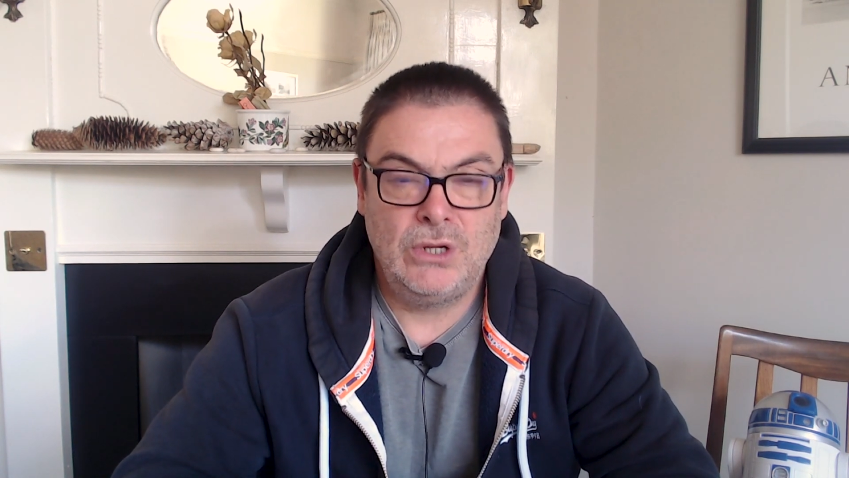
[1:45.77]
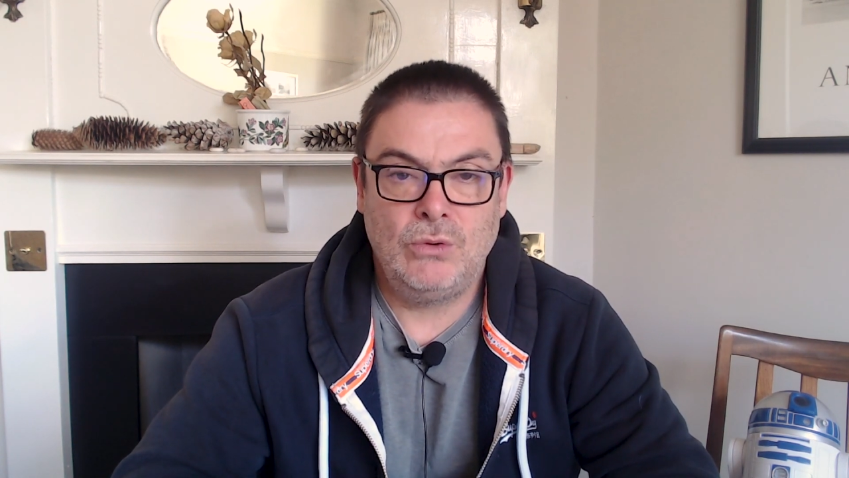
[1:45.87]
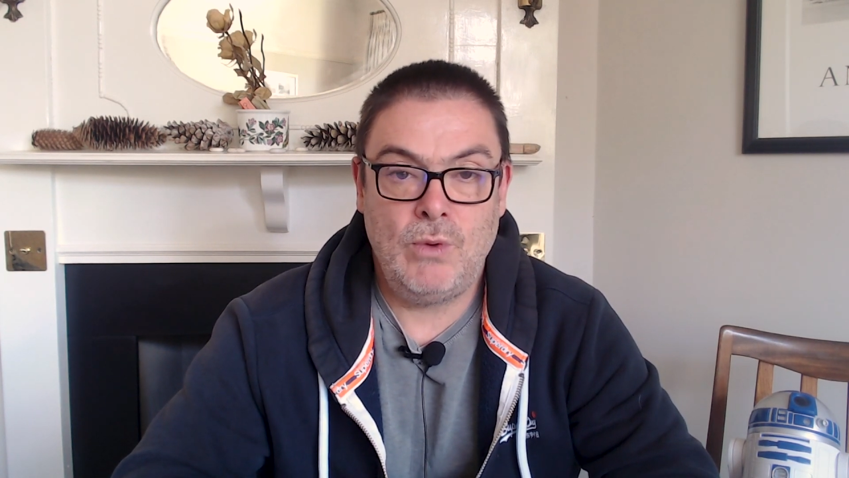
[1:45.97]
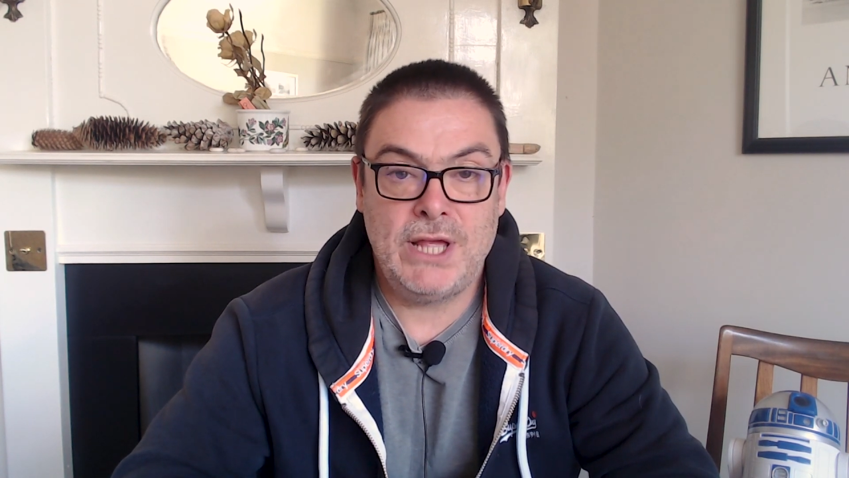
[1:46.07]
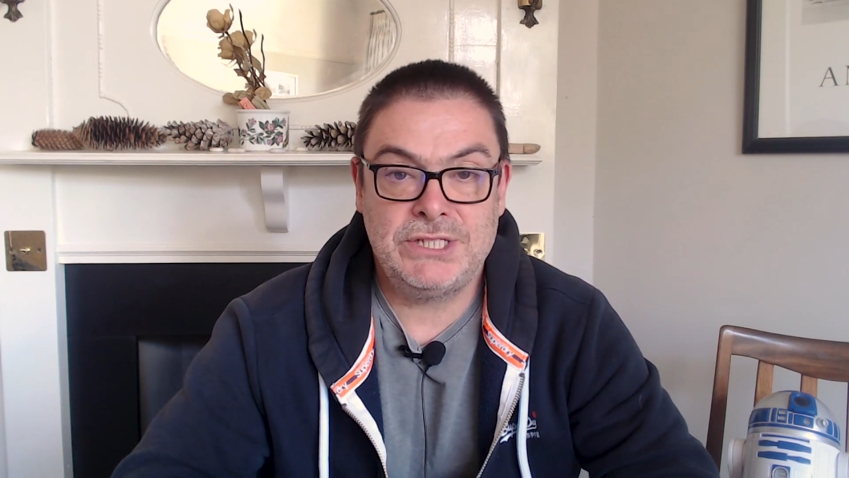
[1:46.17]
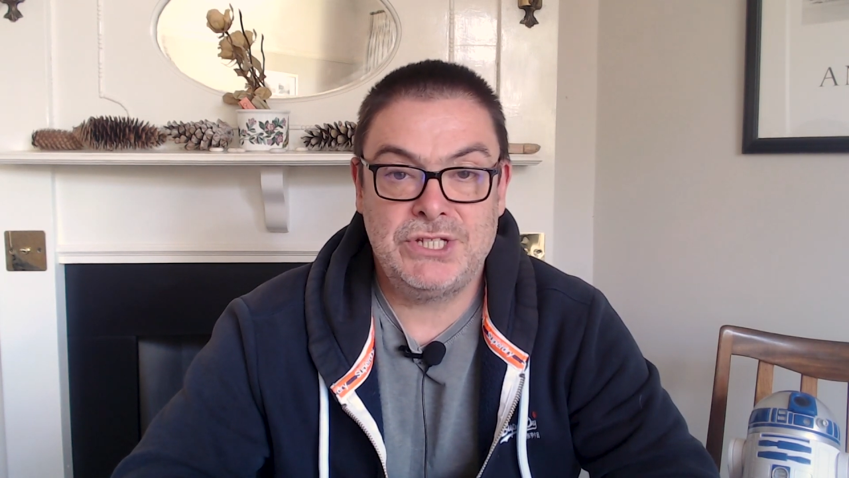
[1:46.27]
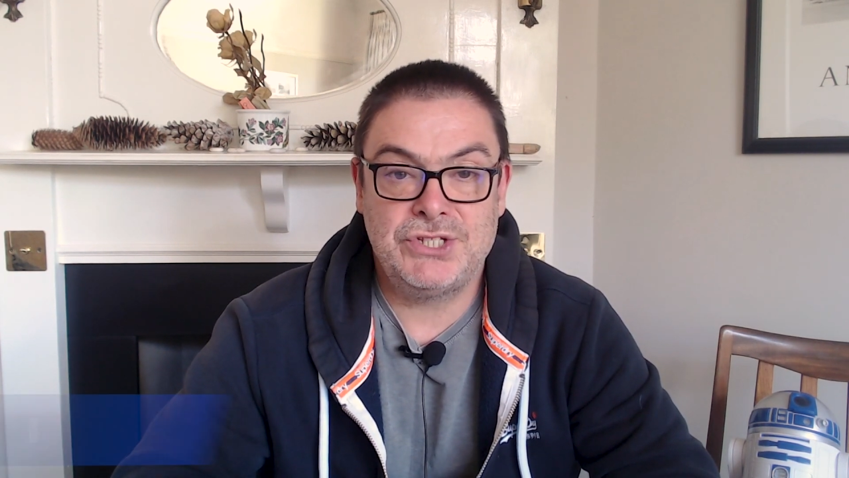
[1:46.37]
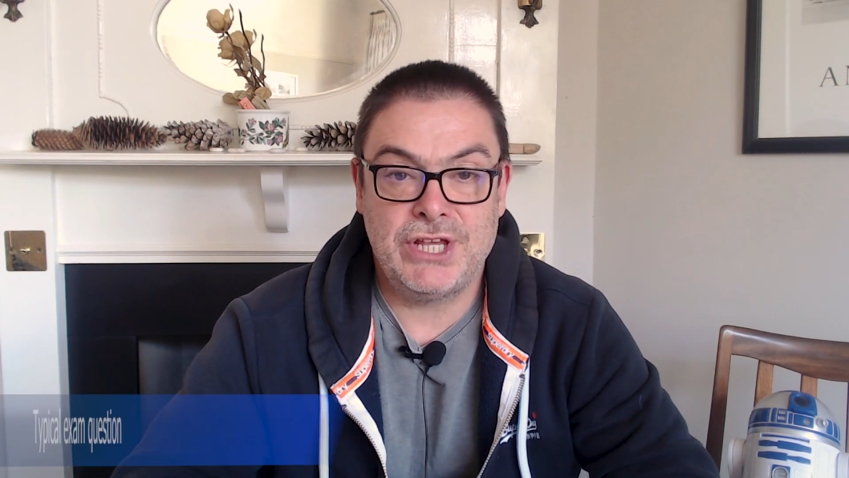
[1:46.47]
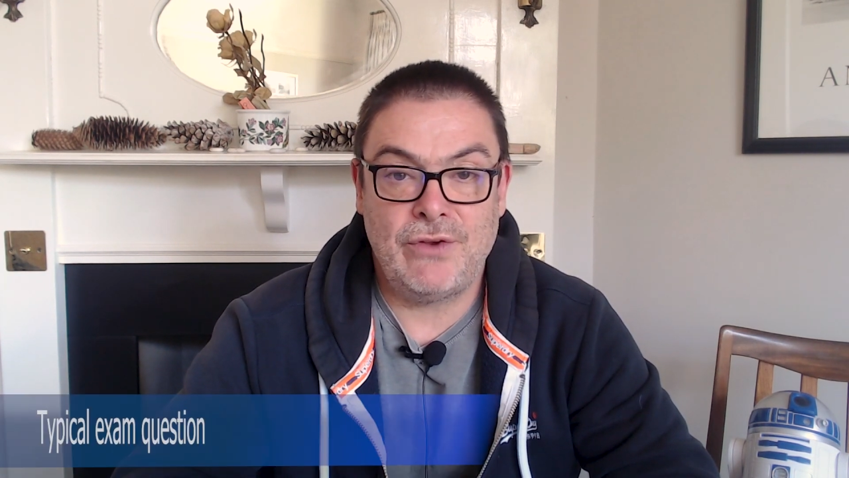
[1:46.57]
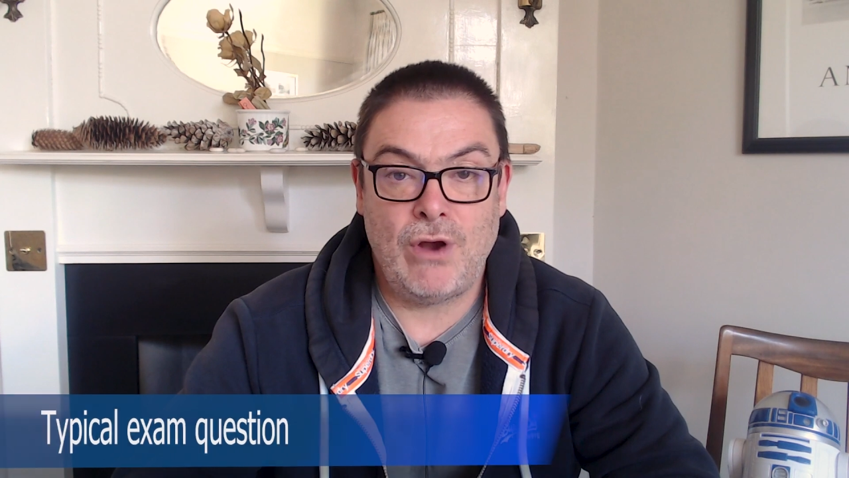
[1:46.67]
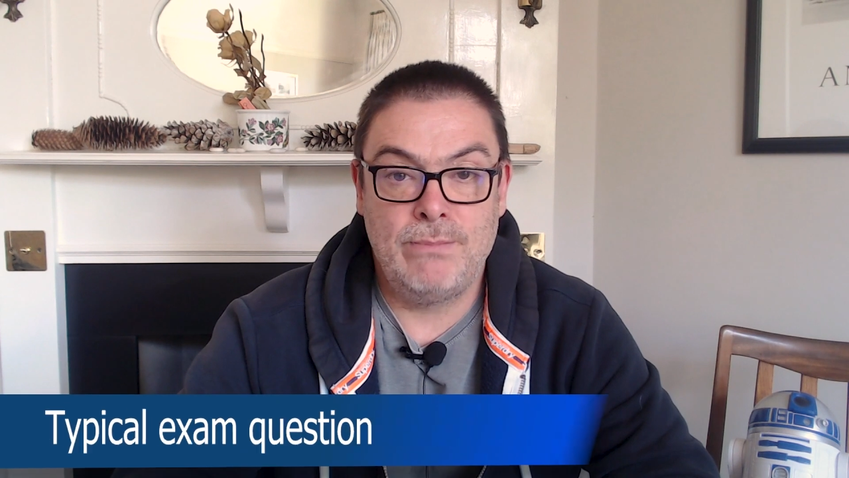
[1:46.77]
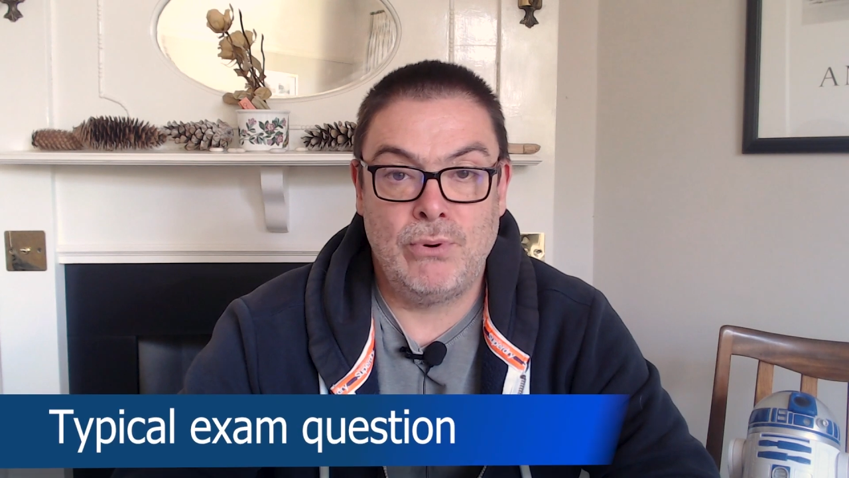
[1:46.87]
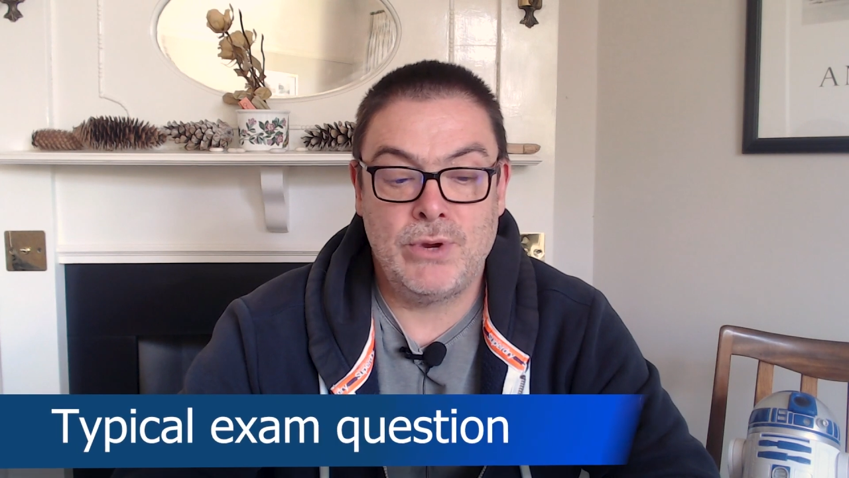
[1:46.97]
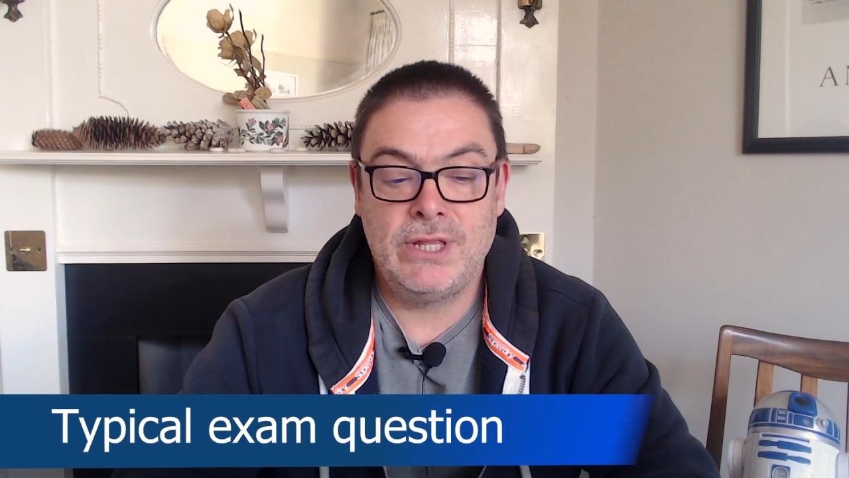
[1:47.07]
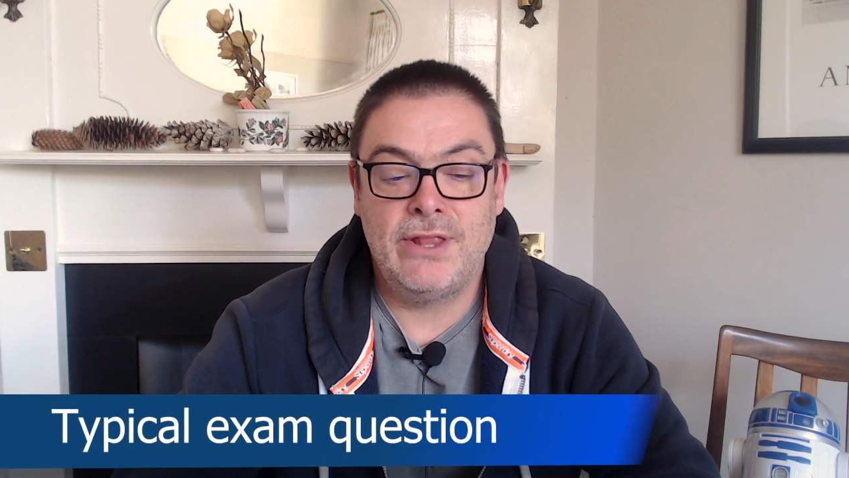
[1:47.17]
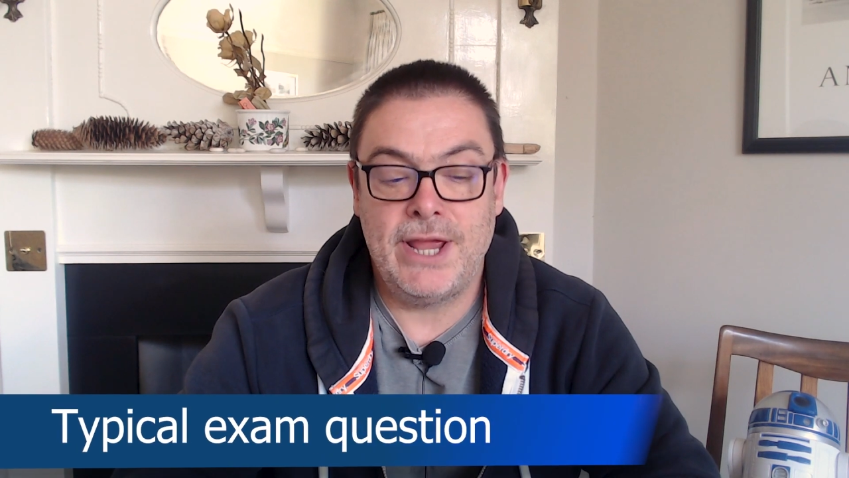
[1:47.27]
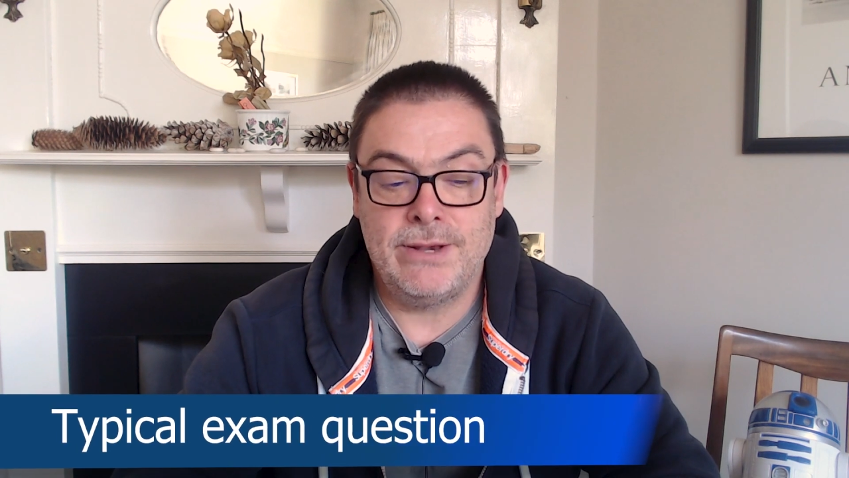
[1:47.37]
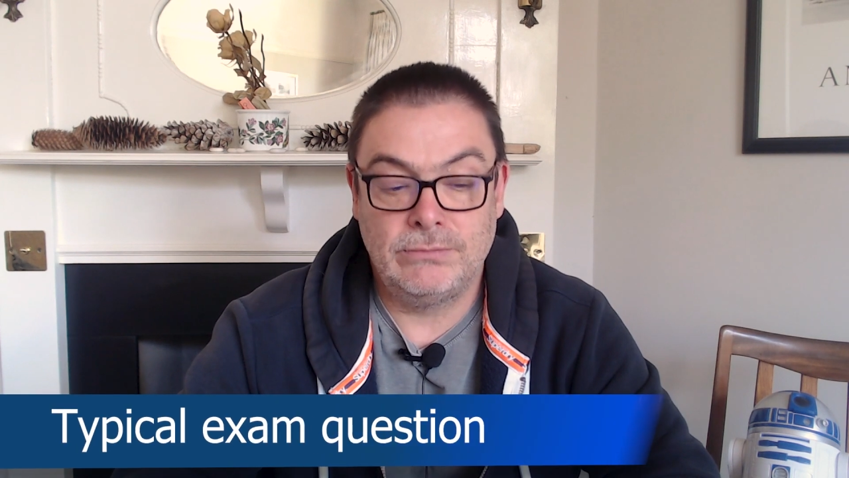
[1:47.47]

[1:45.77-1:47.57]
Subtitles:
Where's the 0 point then?